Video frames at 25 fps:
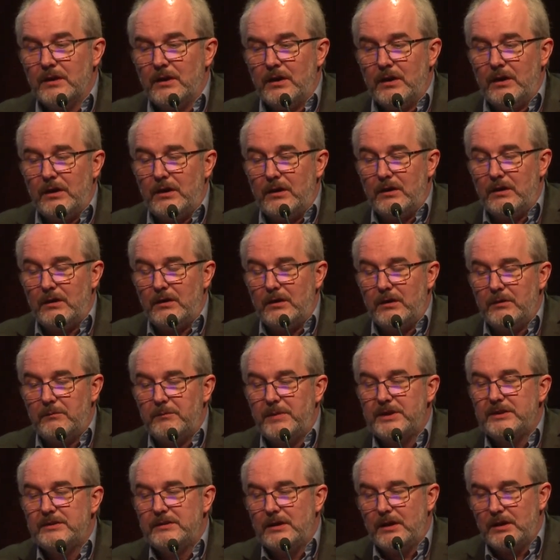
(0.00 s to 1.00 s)

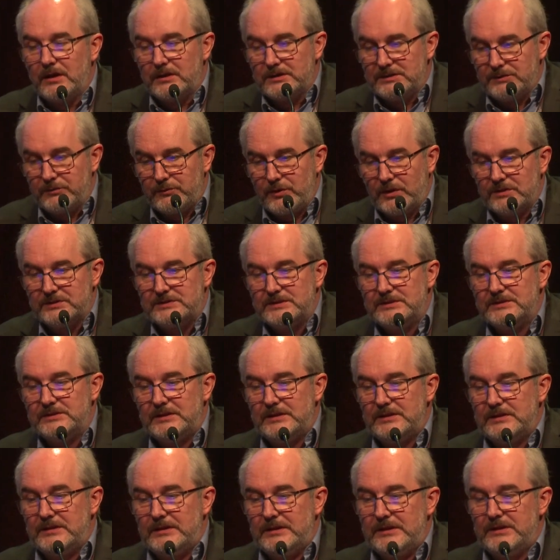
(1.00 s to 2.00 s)
But there are differences
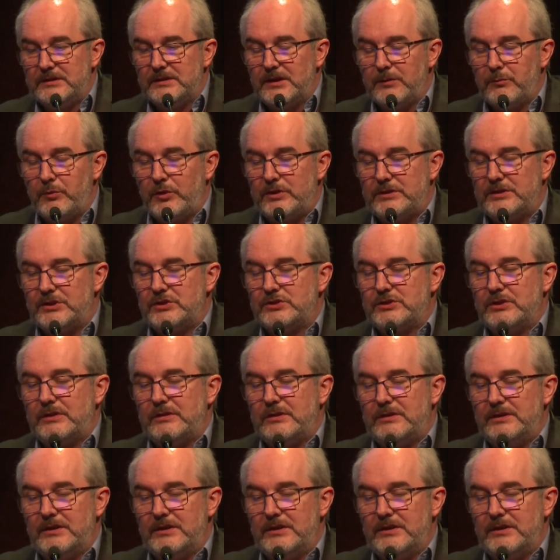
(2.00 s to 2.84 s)
in the interpretation.